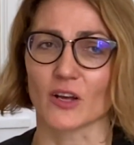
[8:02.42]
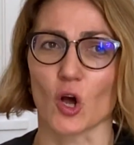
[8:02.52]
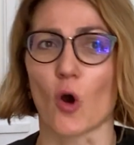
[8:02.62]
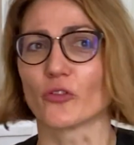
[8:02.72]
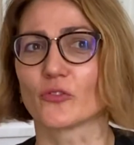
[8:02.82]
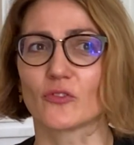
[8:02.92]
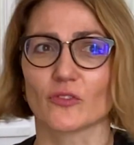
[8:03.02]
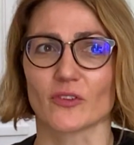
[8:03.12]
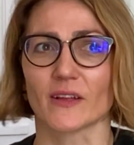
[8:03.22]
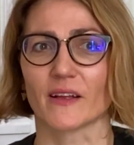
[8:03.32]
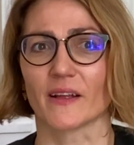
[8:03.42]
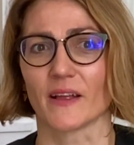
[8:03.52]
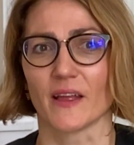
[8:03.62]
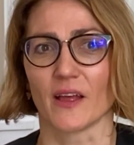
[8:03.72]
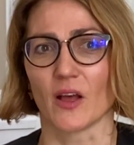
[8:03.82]
hot
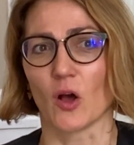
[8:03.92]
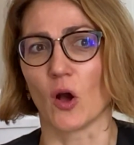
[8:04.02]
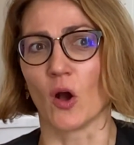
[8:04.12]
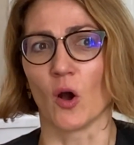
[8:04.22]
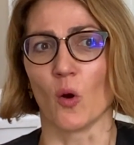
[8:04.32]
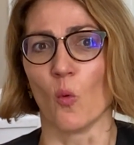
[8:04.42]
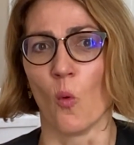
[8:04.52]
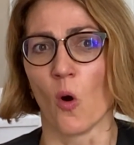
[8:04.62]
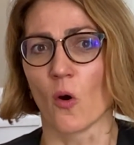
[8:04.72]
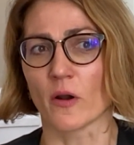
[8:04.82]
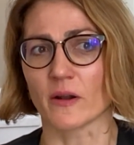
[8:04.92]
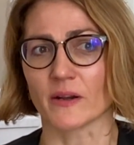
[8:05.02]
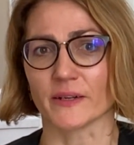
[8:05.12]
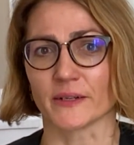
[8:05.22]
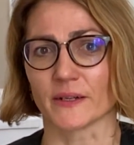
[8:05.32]

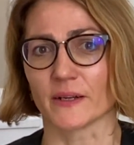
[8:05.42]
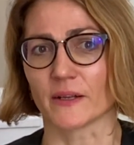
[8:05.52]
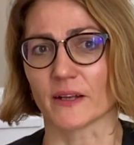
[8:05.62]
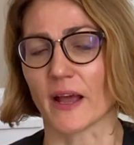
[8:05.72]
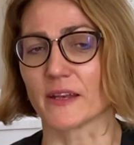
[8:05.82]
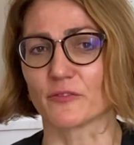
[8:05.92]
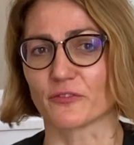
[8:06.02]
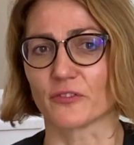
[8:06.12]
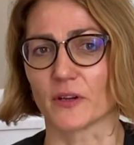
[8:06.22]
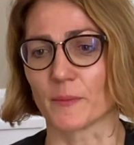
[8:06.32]
war kind of